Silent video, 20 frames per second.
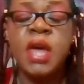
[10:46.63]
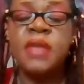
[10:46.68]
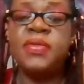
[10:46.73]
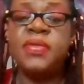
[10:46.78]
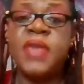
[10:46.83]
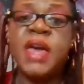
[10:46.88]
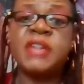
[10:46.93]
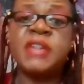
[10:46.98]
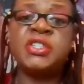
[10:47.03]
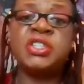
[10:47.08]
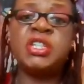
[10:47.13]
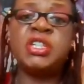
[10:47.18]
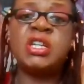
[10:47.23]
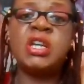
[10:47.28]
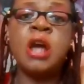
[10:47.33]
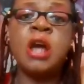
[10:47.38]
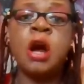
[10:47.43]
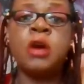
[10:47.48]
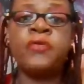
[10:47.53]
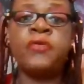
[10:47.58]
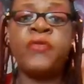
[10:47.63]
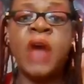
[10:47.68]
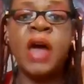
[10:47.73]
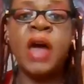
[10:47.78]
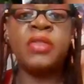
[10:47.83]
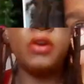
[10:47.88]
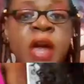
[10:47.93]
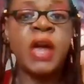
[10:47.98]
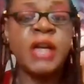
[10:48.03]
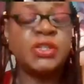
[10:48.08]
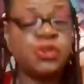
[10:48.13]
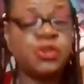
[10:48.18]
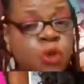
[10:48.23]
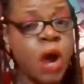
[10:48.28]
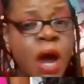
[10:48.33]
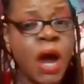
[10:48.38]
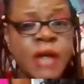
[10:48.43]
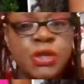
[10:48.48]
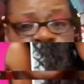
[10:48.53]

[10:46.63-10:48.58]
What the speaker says: that her father has tried